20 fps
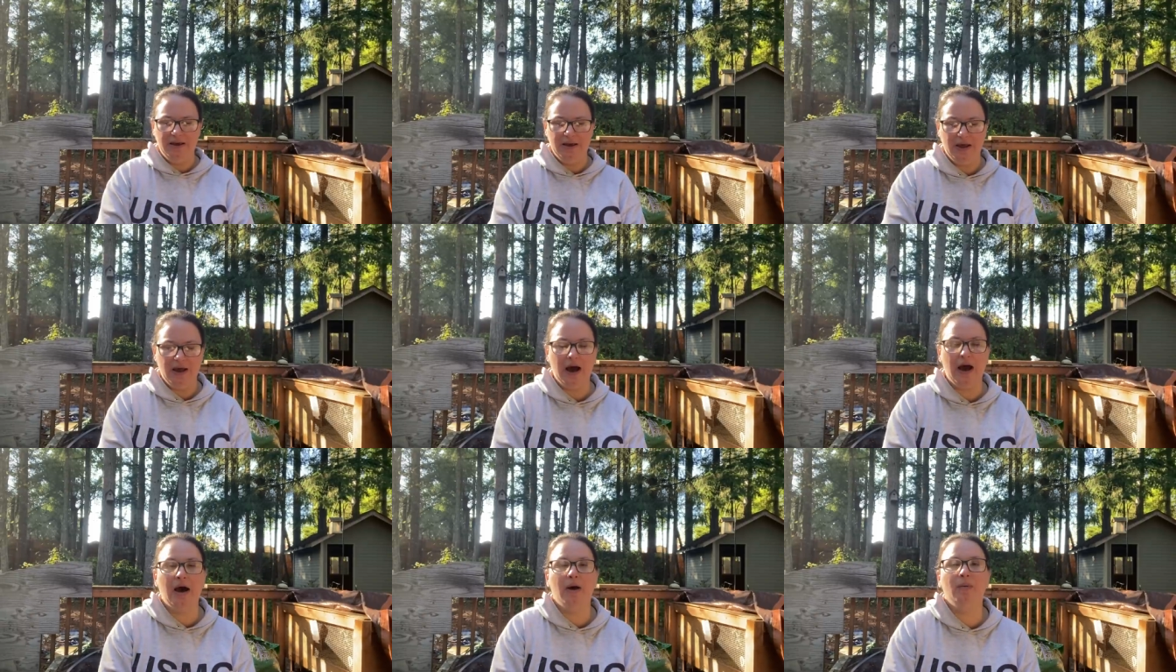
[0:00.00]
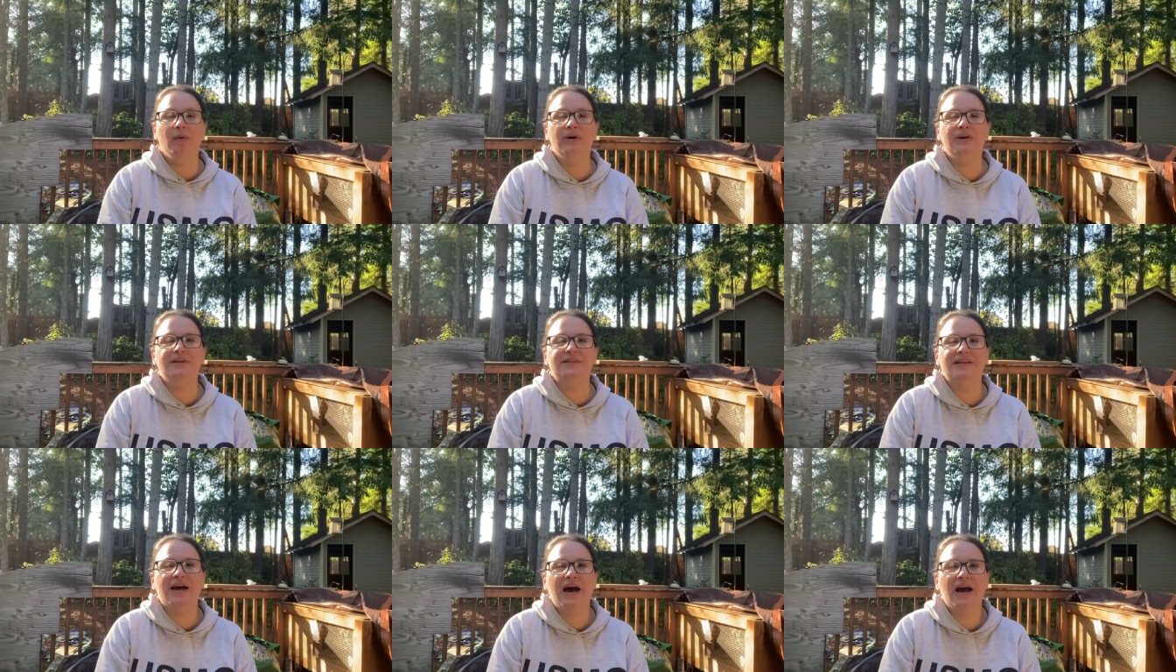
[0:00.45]
got
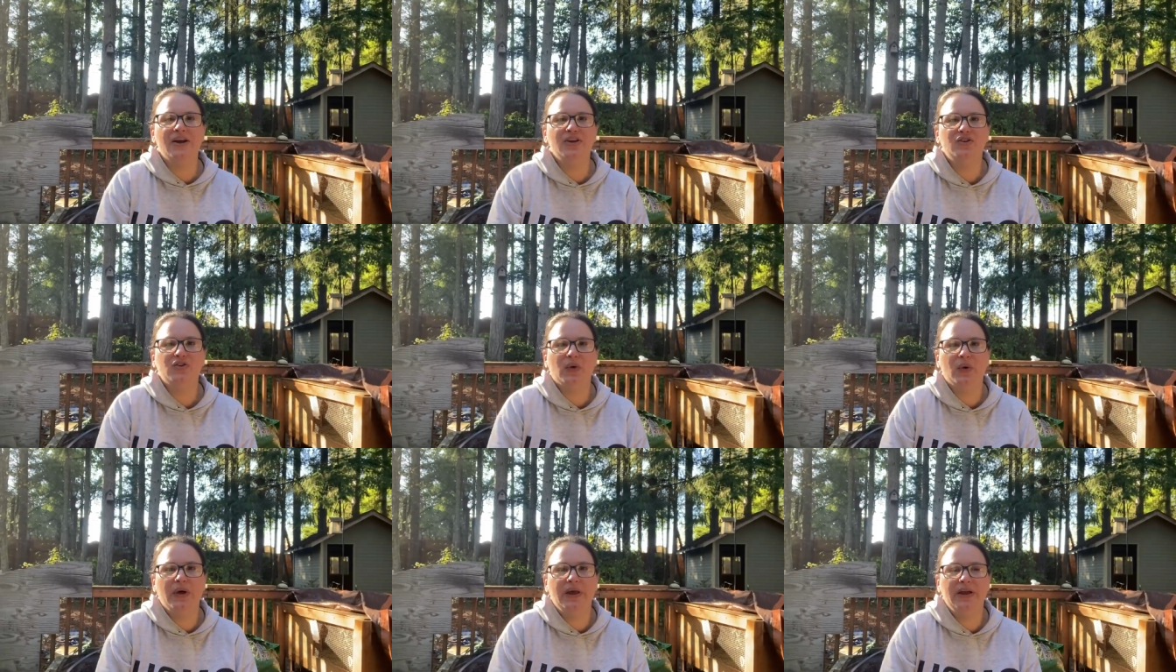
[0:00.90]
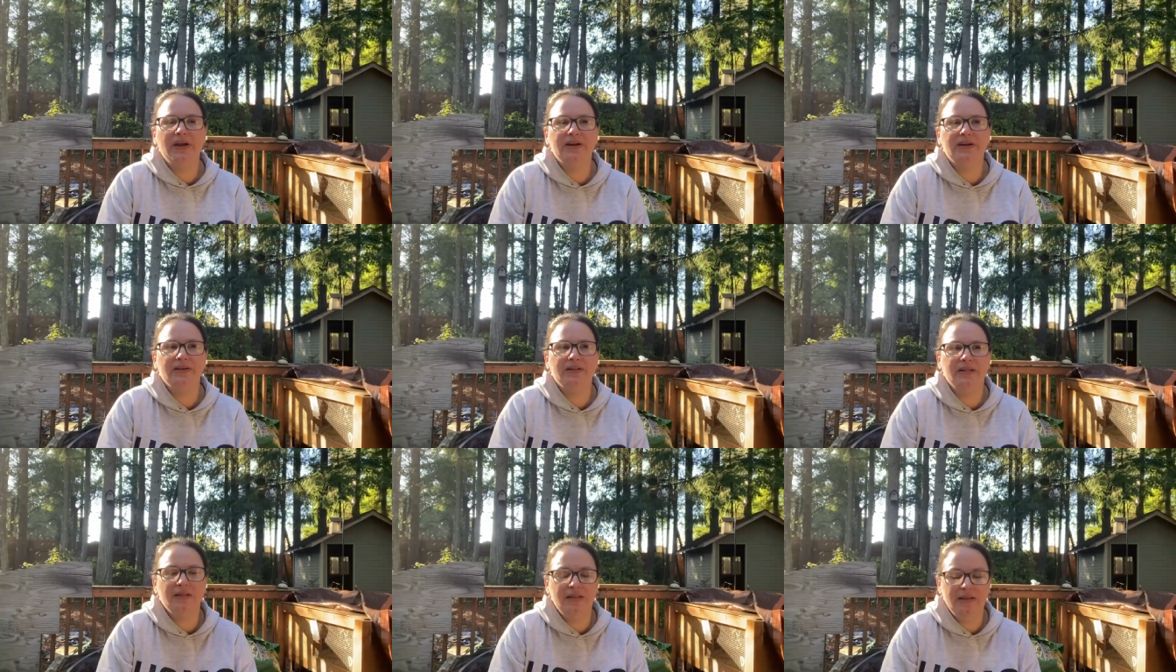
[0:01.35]
was I
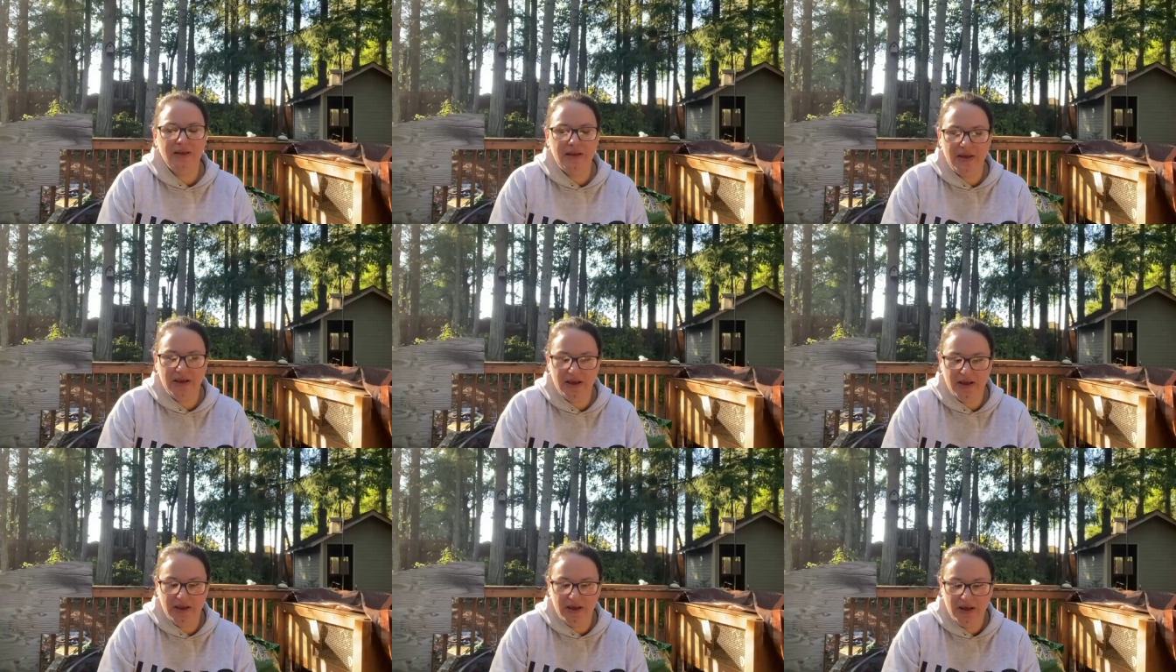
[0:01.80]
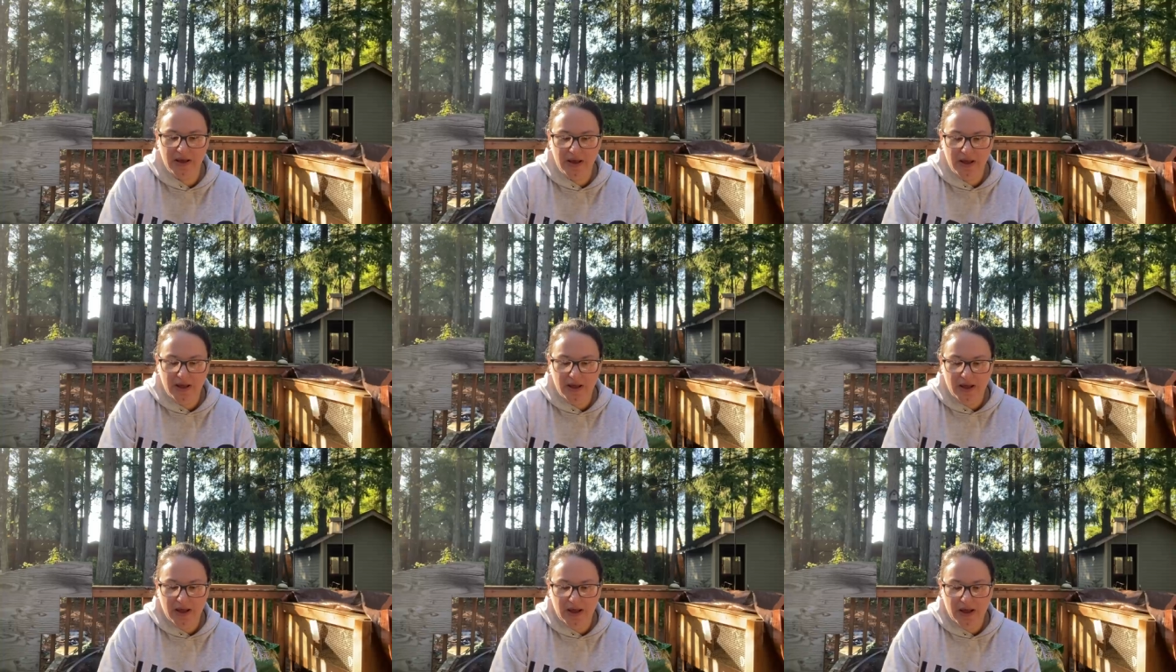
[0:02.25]
joined the
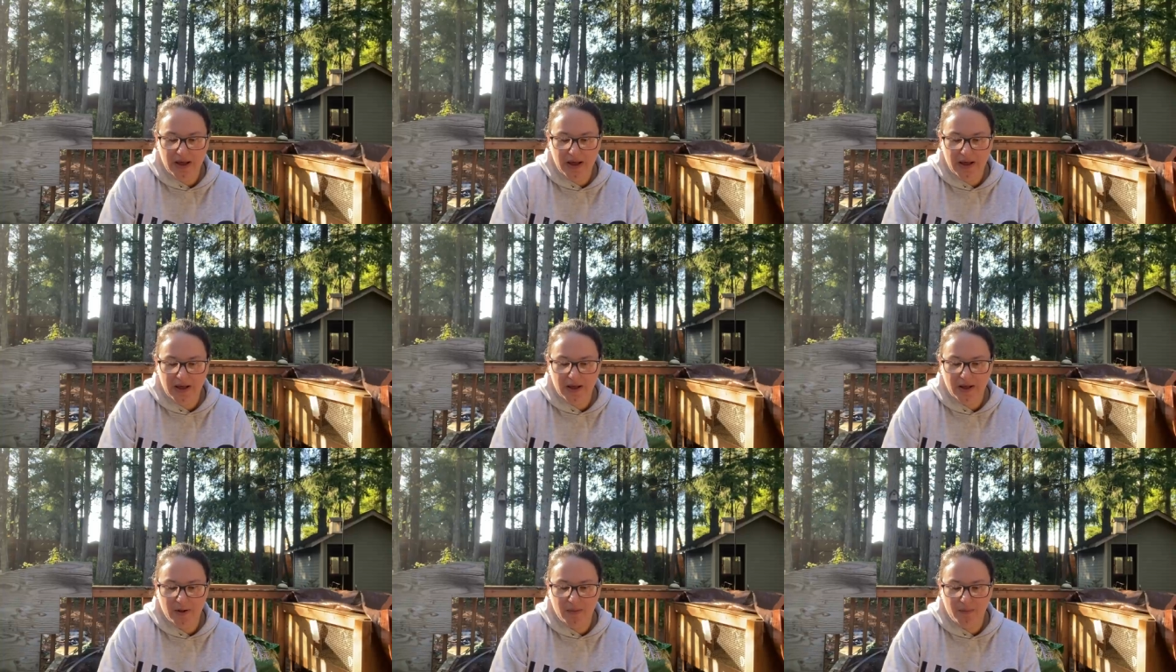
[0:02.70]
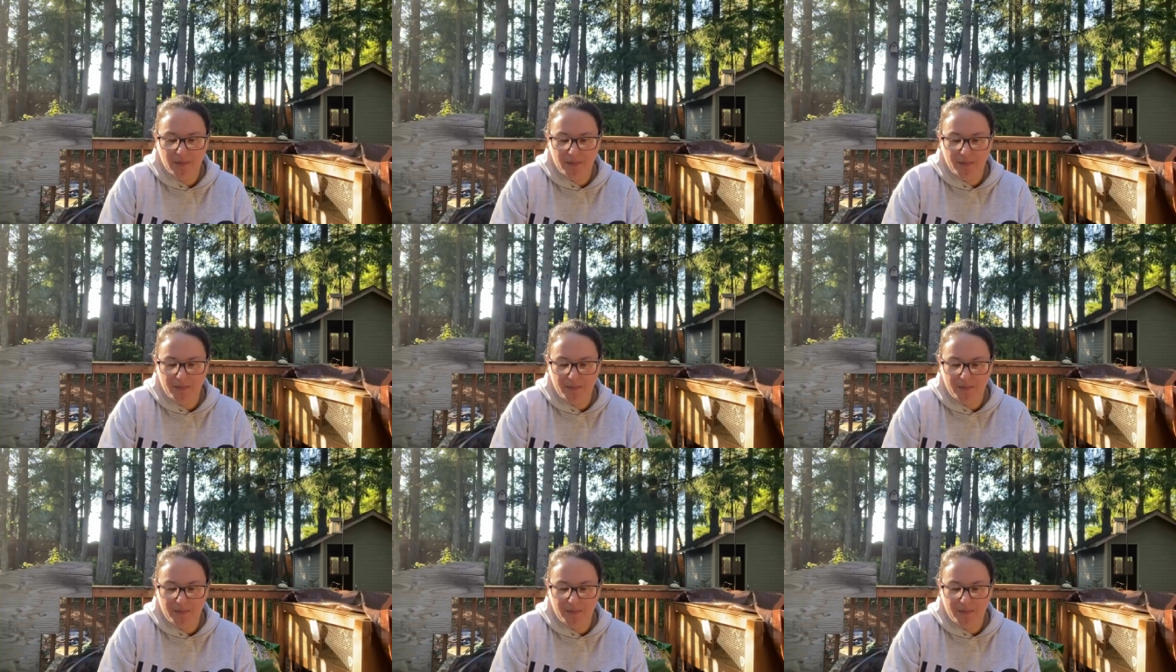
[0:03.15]
um,